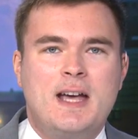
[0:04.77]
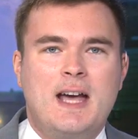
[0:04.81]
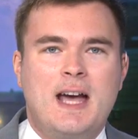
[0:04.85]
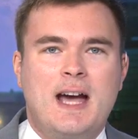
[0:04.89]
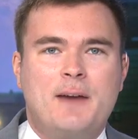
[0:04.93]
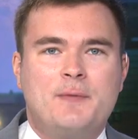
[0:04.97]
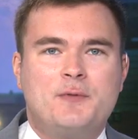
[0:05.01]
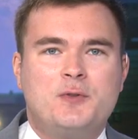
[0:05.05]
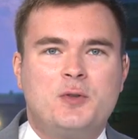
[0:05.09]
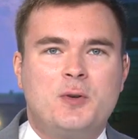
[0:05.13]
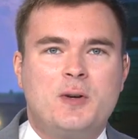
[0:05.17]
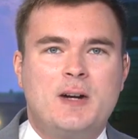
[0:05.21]

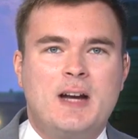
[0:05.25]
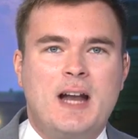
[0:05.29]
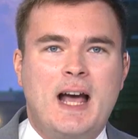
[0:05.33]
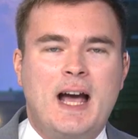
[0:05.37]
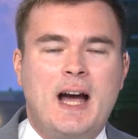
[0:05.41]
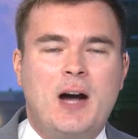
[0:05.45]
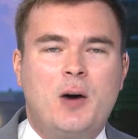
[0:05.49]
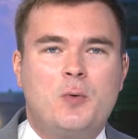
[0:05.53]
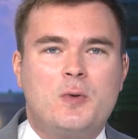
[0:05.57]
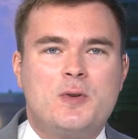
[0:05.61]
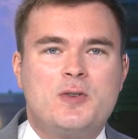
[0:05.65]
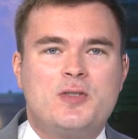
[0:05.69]
after an
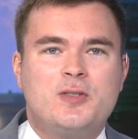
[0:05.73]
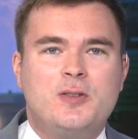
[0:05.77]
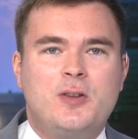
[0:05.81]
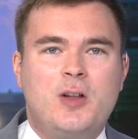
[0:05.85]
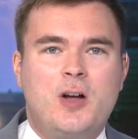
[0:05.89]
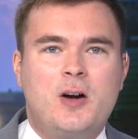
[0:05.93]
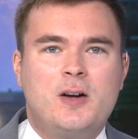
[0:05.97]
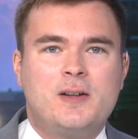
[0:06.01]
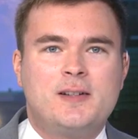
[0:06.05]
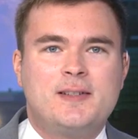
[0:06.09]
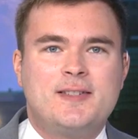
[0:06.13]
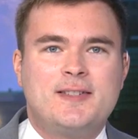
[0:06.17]

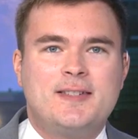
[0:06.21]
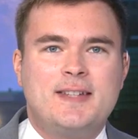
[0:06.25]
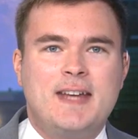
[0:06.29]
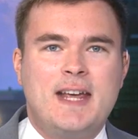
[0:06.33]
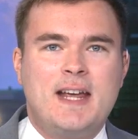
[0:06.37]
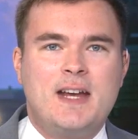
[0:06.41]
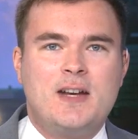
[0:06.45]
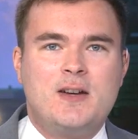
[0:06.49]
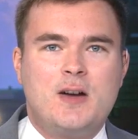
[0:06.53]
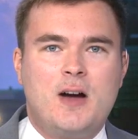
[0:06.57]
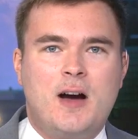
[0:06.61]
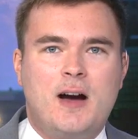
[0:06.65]
hours-long
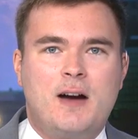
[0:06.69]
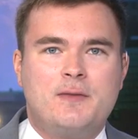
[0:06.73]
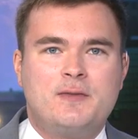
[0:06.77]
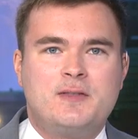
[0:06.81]
standoff.